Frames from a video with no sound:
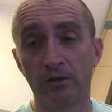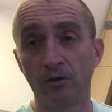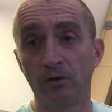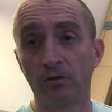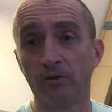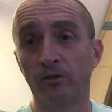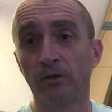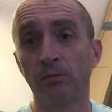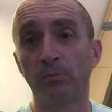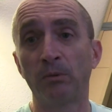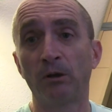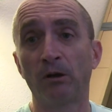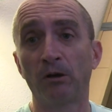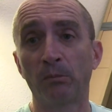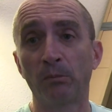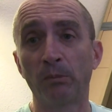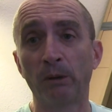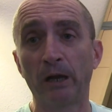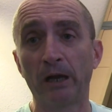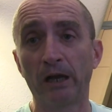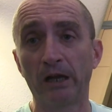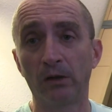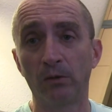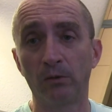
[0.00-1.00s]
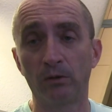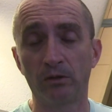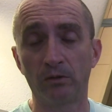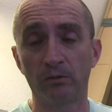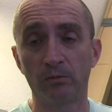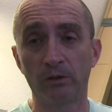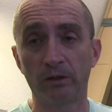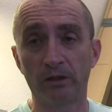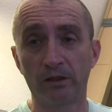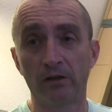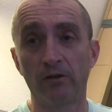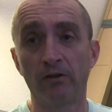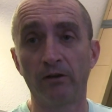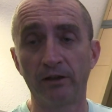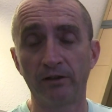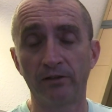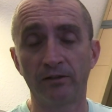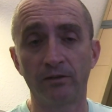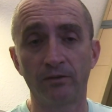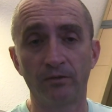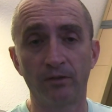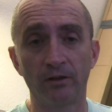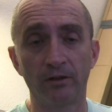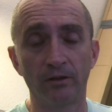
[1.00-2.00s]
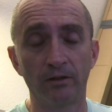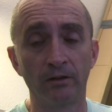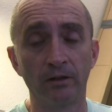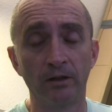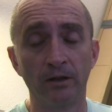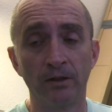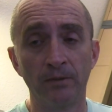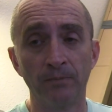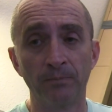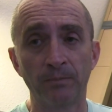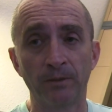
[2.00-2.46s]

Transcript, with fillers: in your Ziploc bag with, with the rest of the